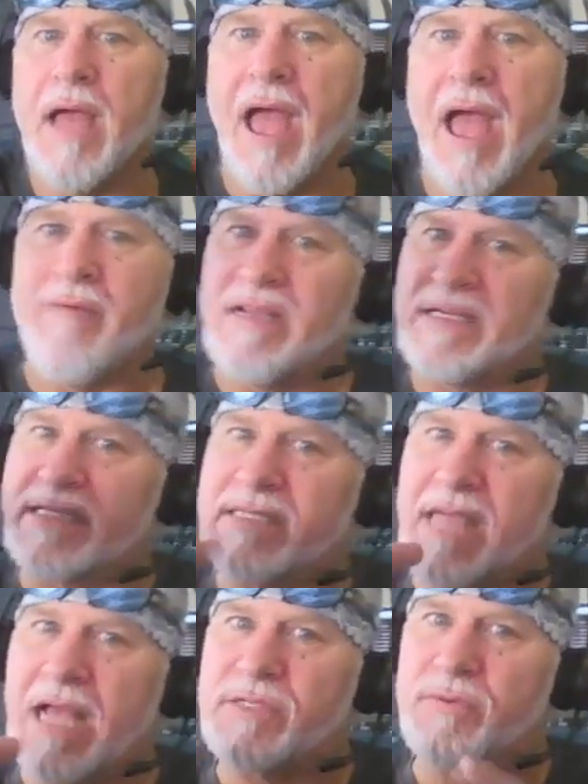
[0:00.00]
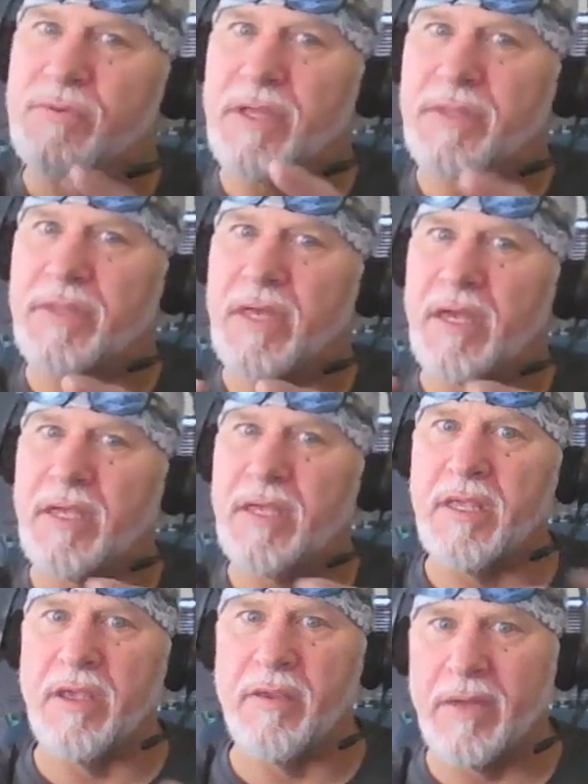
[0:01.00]
having sex with a
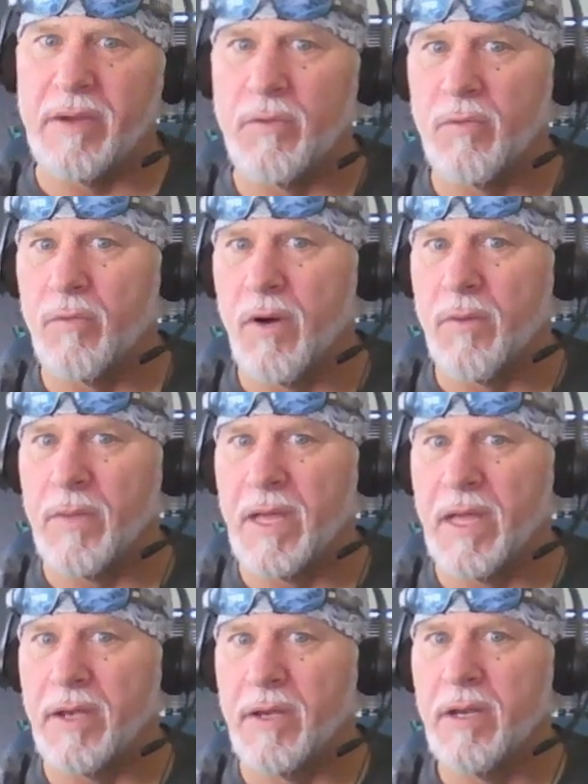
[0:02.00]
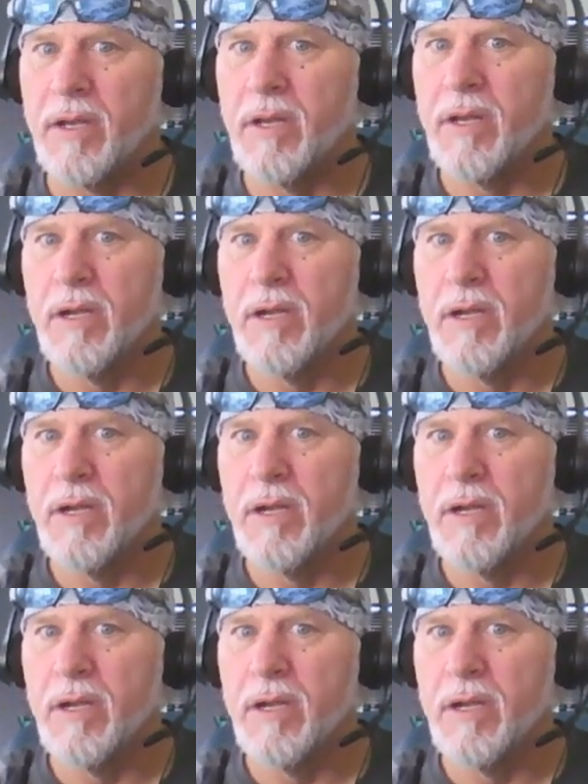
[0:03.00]
human woman,